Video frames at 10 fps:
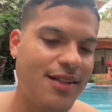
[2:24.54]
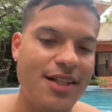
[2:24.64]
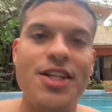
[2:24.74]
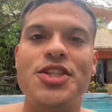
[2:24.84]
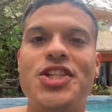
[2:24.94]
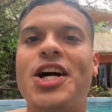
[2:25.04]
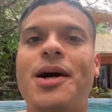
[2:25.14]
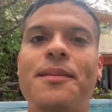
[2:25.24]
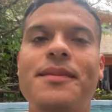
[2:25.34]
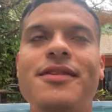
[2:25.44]
a
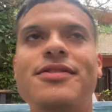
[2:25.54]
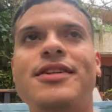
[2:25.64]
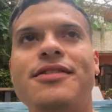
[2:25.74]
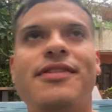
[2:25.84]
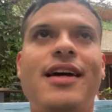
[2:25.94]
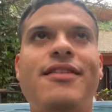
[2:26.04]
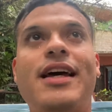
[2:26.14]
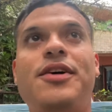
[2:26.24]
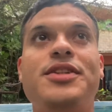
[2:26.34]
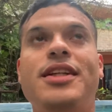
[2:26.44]
job for
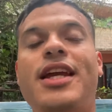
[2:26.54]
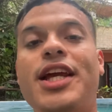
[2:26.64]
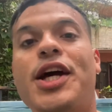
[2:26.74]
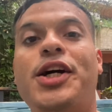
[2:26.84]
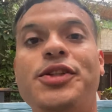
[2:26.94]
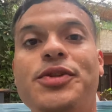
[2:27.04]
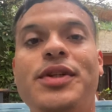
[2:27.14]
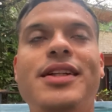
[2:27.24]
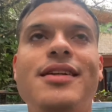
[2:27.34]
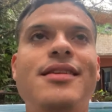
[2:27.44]

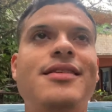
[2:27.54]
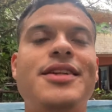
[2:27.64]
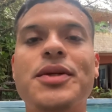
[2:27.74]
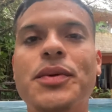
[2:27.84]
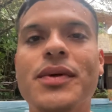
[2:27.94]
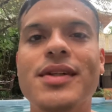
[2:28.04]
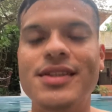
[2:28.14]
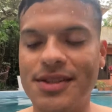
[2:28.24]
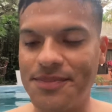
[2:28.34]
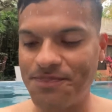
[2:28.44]
5,800 euros.